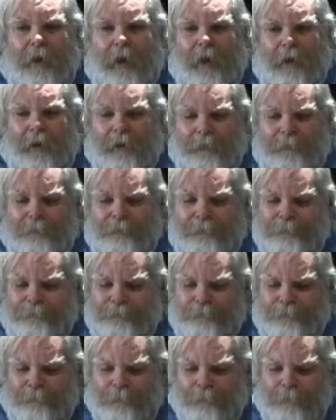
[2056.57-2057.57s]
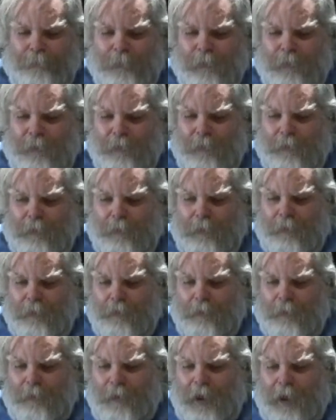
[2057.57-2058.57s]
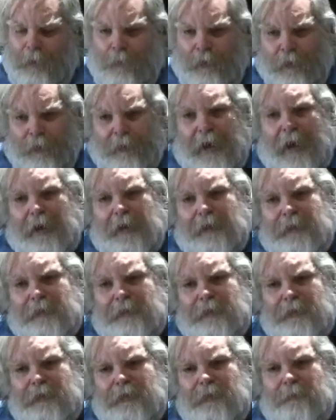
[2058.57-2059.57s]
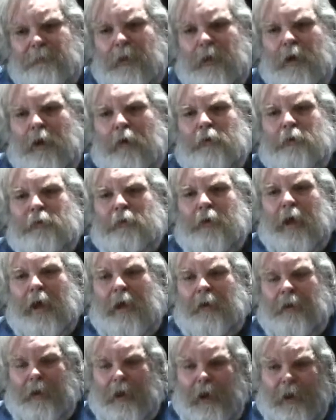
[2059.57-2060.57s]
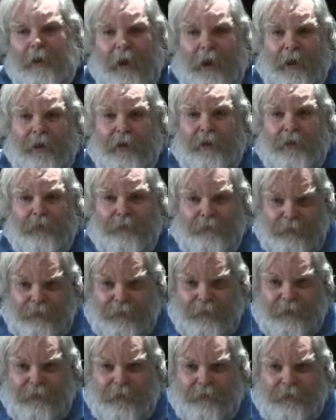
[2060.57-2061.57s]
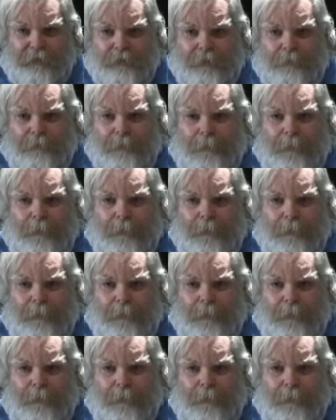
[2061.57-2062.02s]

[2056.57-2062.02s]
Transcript: Um, I work out of the system, but I also have, I know how to use the system.